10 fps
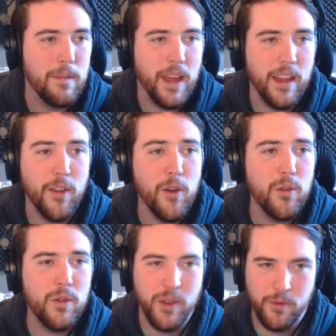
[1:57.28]

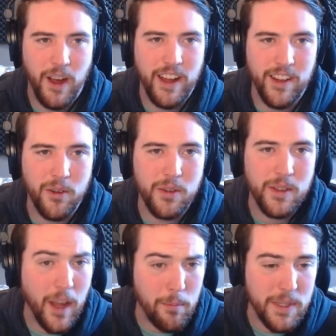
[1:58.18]
Hello, you find that
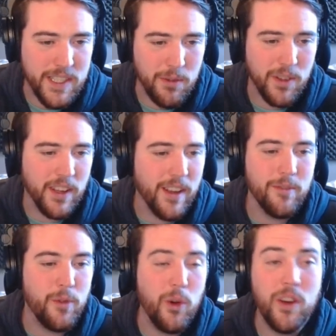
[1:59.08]
old compass you were
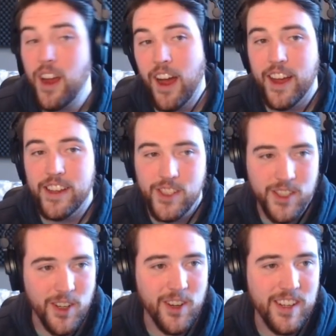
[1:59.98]
looking for? I
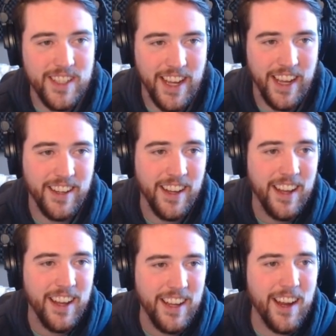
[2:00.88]
sure did.
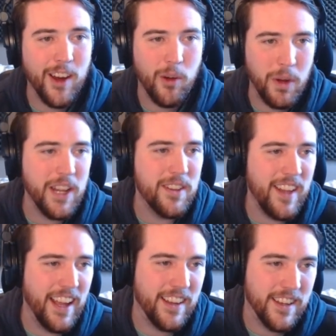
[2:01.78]
Here, what do you
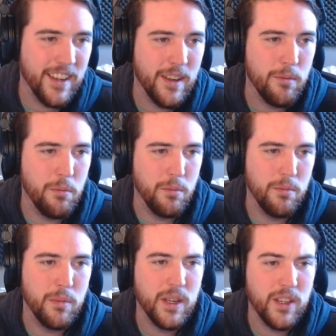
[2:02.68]
think? Hmm,
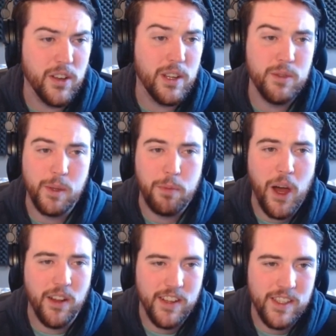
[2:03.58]
could use a
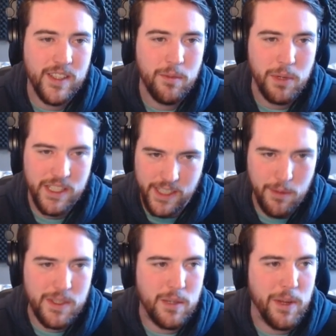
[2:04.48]
polish, but it
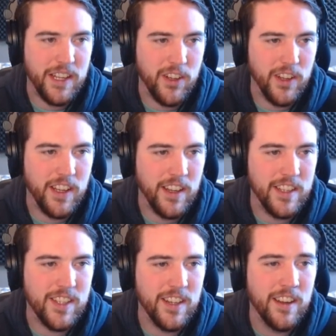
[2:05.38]
seems to be in good
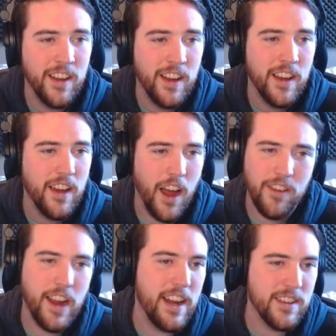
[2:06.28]
condition.
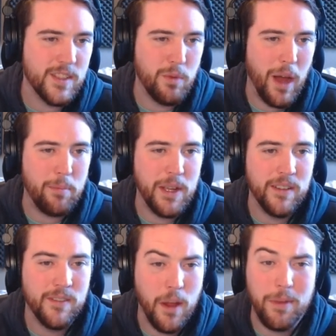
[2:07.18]
Alright, I'll swap
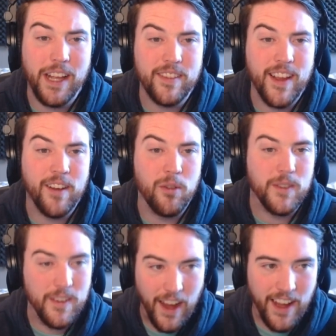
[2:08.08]
you. Let me get that
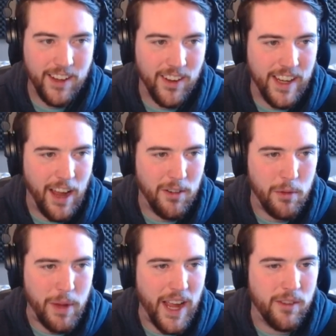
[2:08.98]
old Geiger
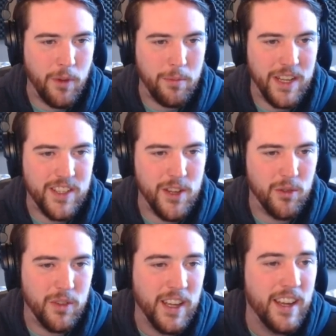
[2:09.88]
counter back from you,
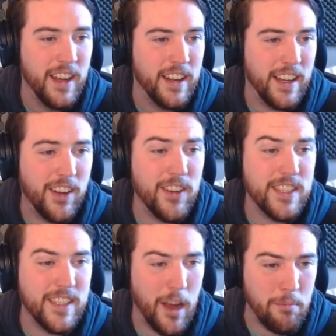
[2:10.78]
too. The
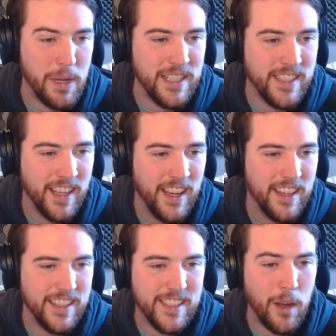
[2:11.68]
cursed compass.
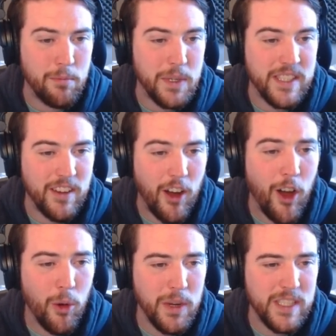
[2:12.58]
This compass
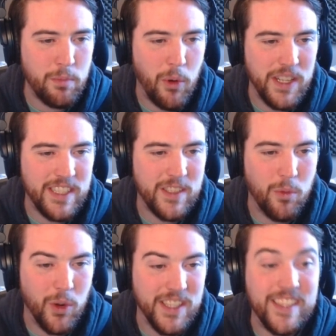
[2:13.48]
always points
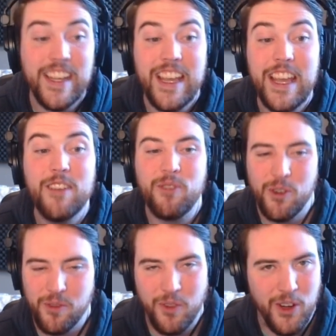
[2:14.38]
towards the
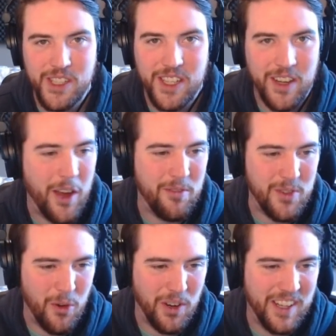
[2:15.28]
evil version of
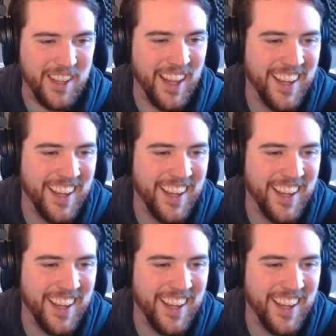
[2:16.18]
North.